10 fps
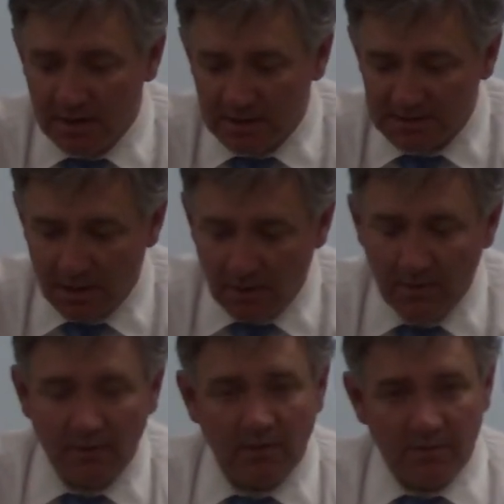
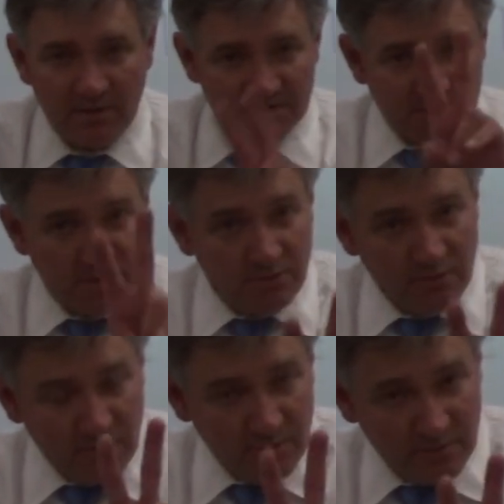So there's
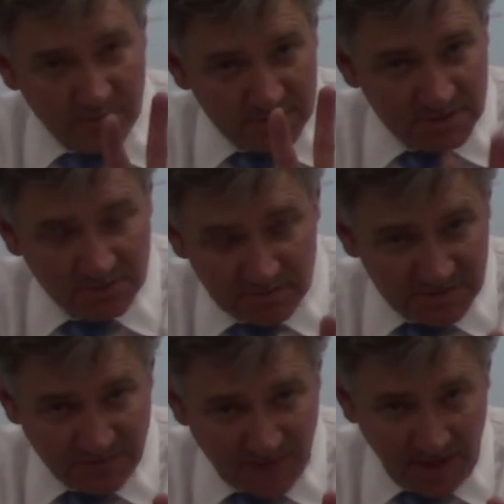2 schools
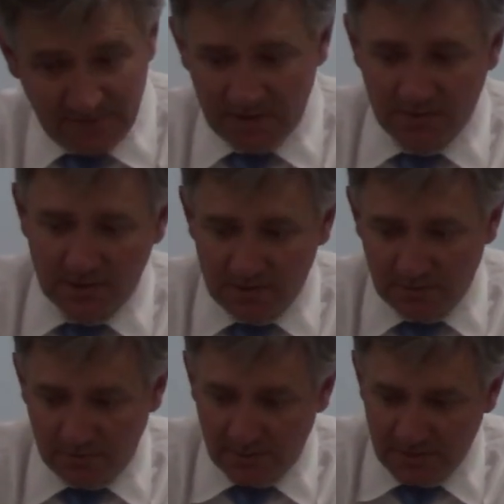of thought that you can do
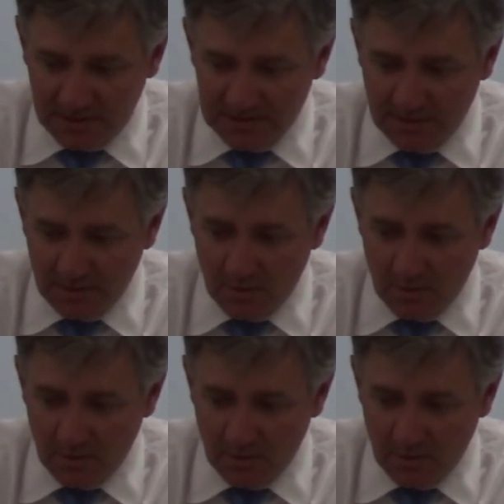with this.